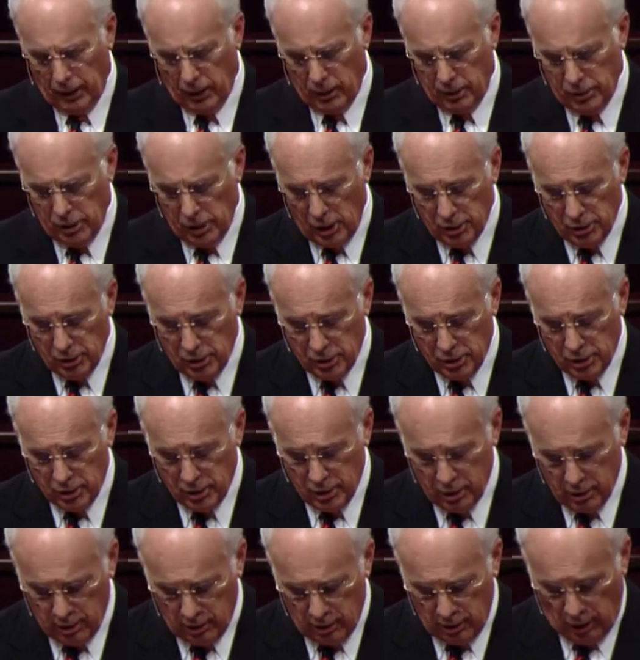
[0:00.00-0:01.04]
And
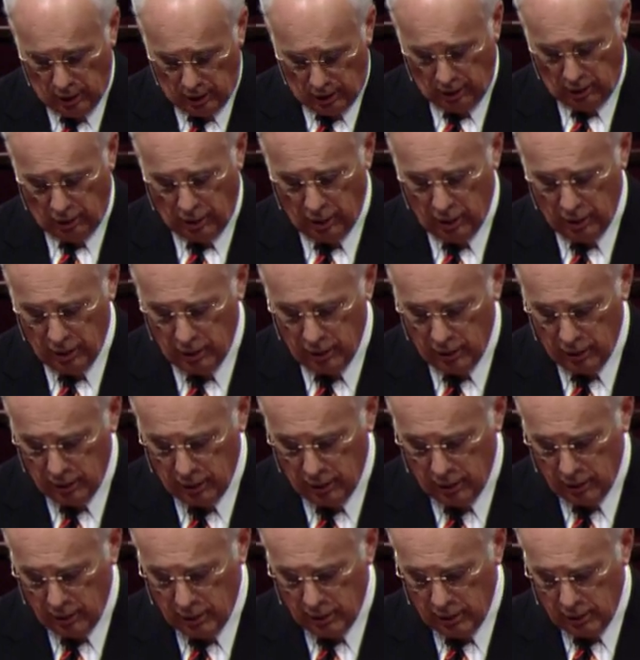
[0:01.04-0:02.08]
Jesus here
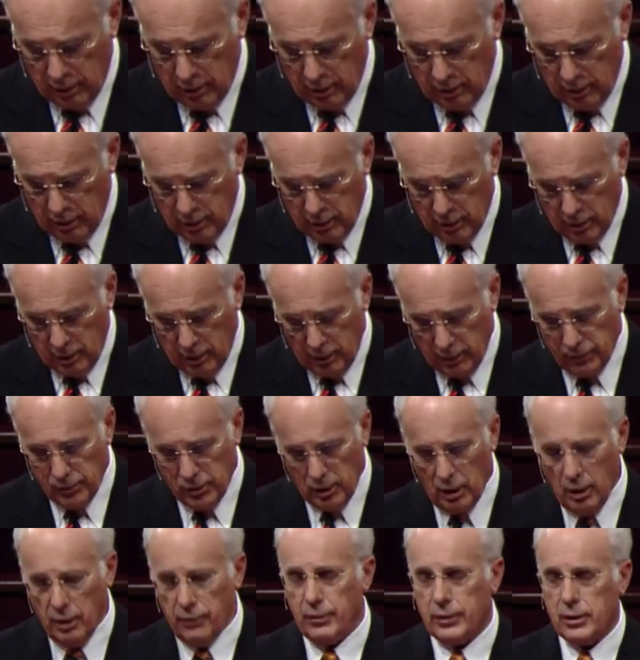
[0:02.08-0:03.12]

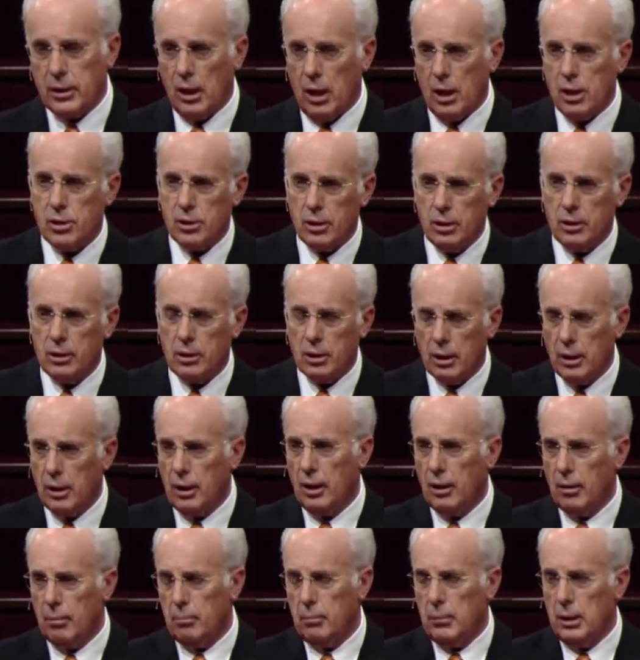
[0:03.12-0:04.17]
gives an invitation to
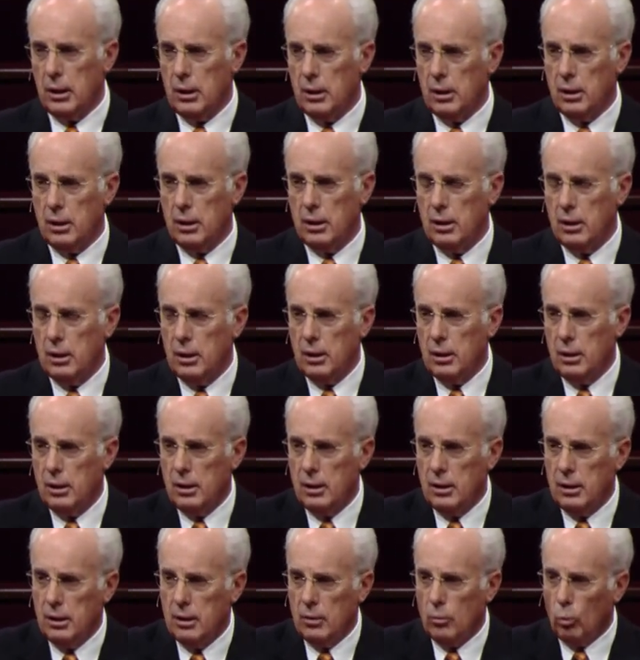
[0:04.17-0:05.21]
them
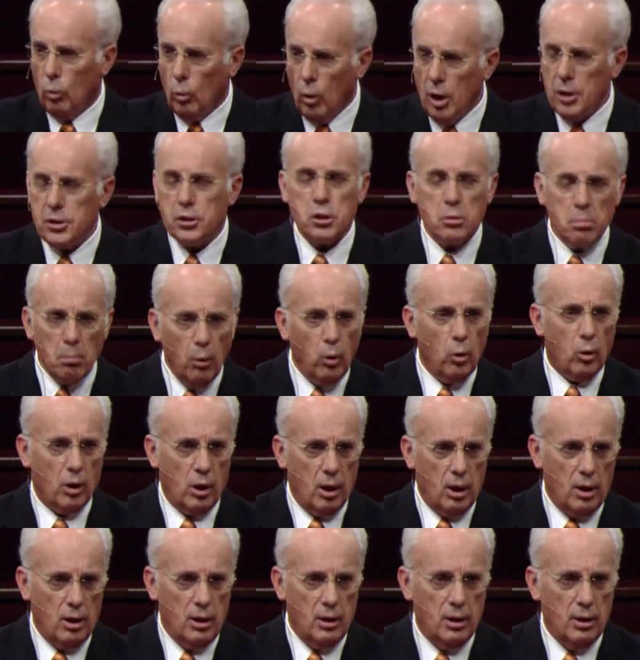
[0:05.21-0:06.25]
once
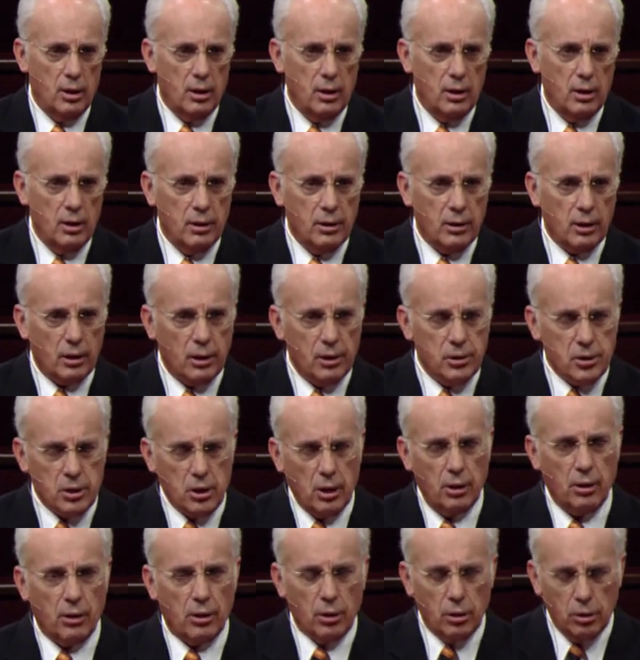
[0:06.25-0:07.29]
more to
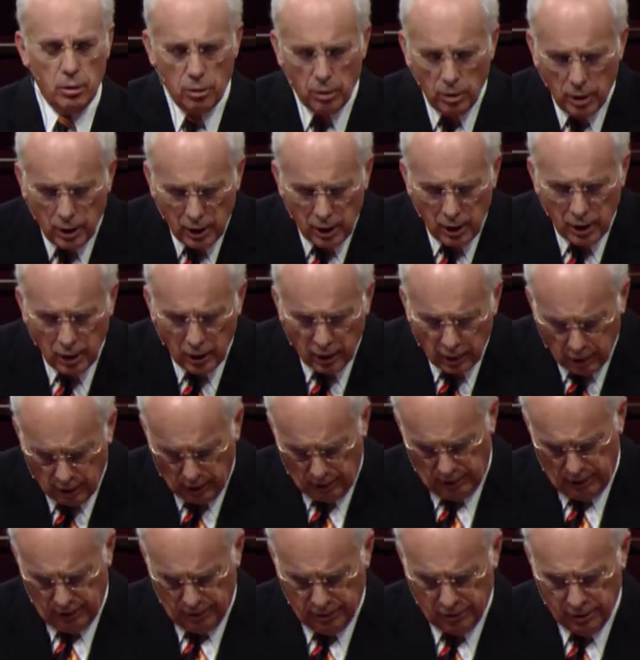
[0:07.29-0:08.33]
consider who he
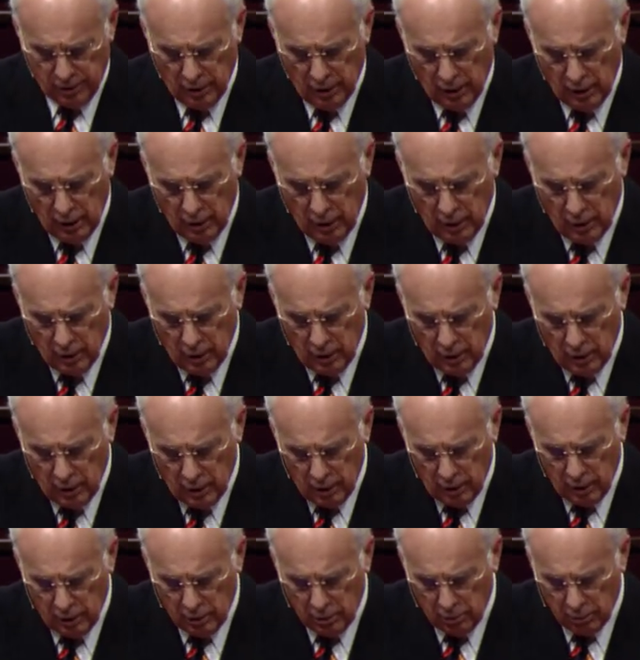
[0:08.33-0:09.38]
is
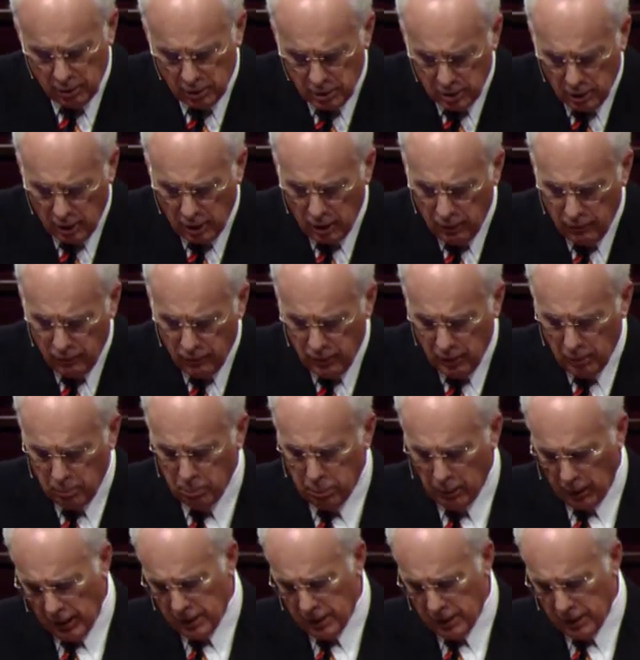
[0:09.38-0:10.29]
and to receive the